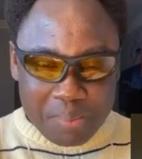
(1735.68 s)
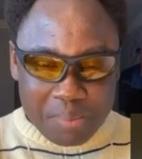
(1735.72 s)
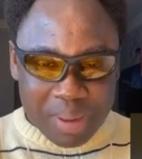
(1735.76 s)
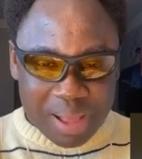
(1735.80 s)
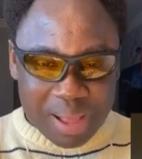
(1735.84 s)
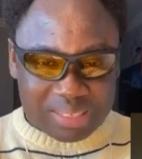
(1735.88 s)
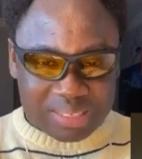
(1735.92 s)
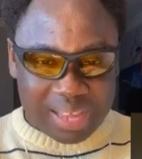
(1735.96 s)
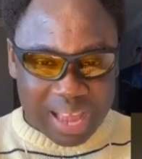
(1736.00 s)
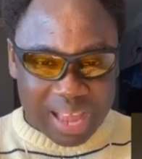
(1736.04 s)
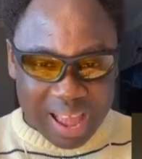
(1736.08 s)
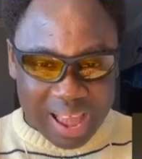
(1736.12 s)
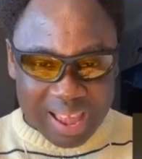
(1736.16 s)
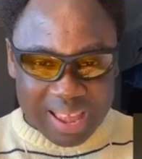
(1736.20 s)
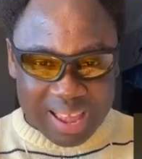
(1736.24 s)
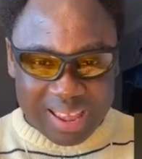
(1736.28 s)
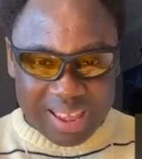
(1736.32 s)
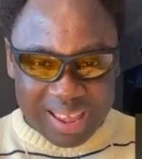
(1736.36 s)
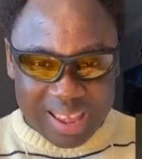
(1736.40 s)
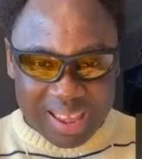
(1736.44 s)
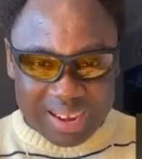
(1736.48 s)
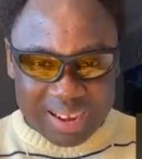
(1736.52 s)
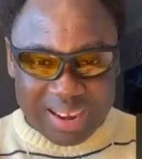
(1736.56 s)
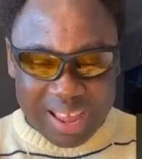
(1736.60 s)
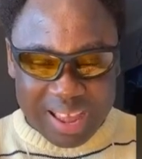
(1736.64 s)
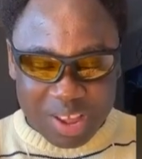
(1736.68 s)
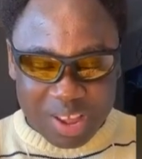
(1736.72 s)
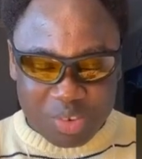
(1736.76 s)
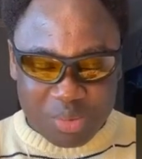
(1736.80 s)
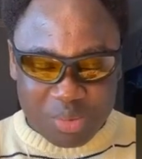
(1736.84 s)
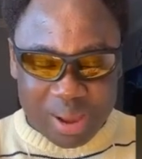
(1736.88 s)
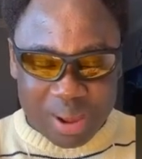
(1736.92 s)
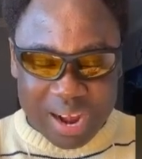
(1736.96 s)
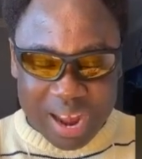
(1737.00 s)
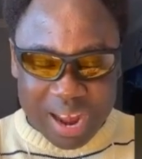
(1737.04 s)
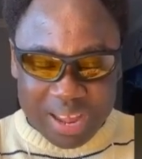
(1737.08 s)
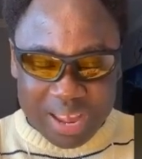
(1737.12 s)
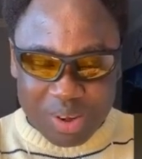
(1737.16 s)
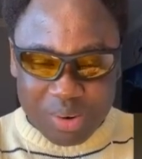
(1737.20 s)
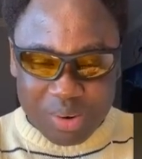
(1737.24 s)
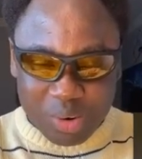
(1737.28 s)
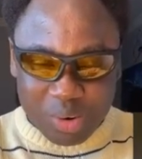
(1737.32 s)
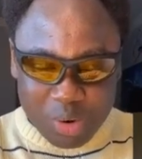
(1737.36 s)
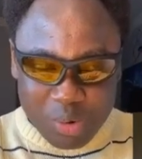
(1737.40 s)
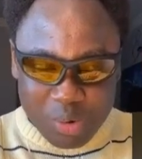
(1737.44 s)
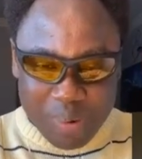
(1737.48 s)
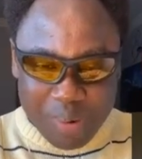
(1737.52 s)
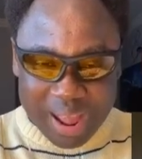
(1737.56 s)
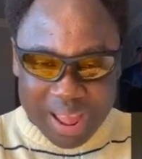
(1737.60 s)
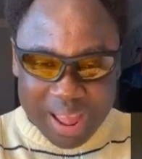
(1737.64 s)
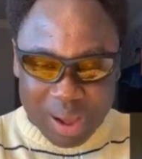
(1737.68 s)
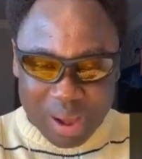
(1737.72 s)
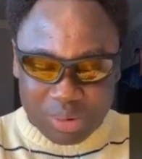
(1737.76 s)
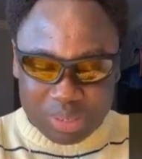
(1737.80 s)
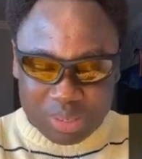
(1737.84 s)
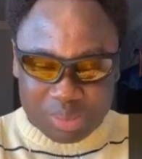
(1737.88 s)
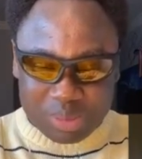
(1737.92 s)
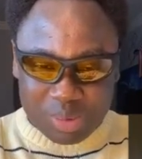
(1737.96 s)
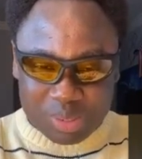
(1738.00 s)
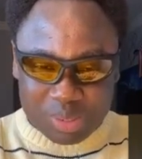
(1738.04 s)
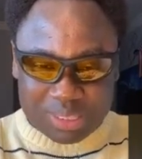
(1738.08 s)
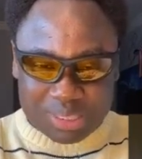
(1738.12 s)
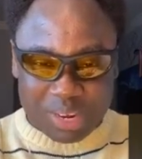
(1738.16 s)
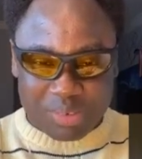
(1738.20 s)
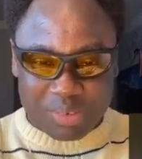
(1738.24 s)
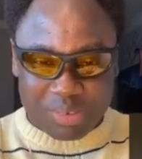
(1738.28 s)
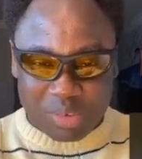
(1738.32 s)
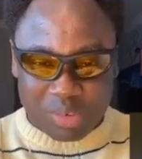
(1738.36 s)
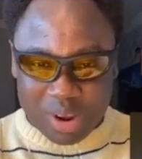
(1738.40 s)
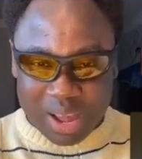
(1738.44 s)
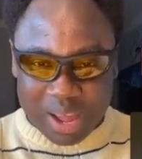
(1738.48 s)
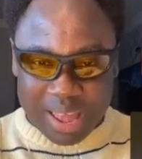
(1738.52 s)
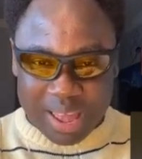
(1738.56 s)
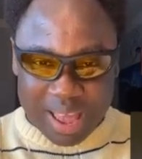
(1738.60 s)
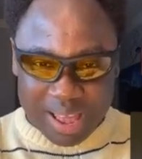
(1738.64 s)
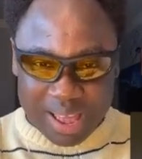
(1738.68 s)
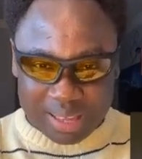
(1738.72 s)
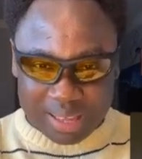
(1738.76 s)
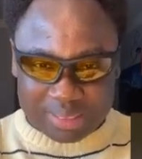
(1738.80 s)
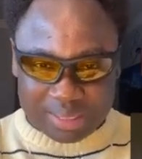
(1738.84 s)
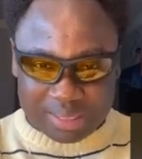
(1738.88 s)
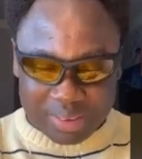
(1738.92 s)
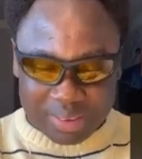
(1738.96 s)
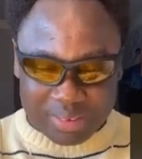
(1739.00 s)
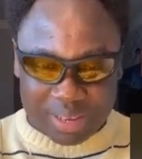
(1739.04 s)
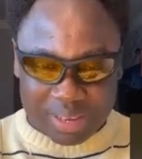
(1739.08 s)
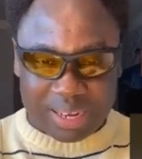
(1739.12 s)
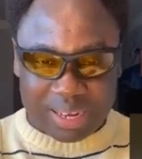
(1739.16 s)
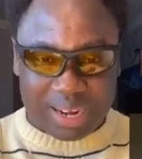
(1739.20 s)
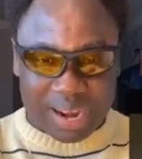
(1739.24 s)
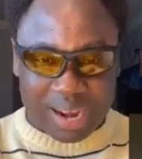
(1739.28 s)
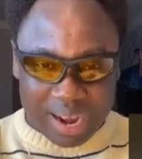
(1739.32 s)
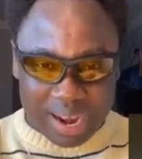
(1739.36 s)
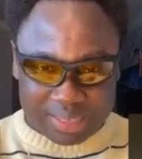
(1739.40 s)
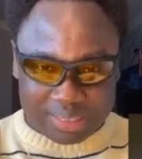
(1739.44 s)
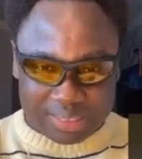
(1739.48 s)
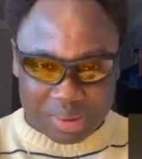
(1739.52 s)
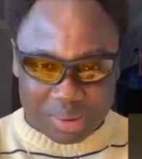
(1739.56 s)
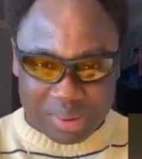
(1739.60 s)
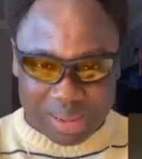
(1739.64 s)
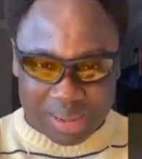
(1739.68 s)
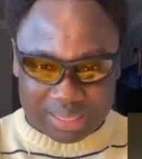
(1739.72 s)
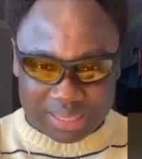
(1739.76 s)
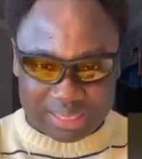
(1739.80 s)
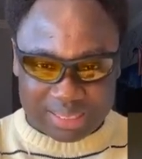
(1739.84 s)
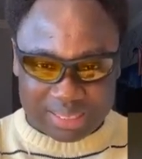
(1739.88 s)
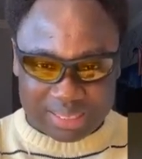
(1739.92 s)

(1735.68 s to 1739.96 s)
Pastor, ade ajuma na aye o Dubai a utimo se bu eh $700 a month.